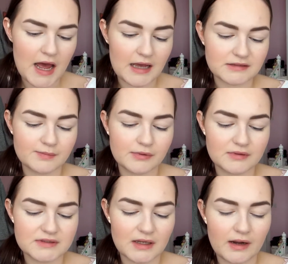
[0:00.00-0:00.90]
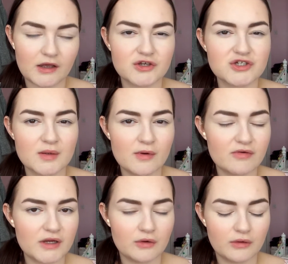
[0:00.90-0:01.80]
as opposed to like a
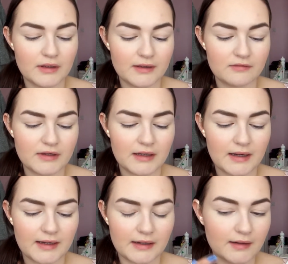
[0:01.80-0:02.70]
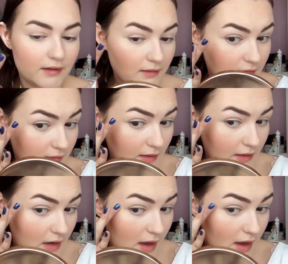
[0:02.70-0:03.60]
shimmery or glittery highlight
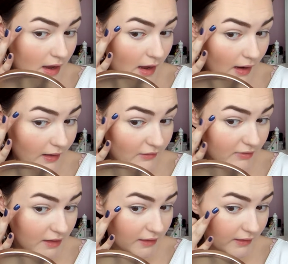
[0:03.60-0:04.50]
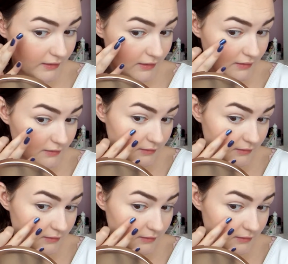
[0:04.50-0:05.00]
and I really like that.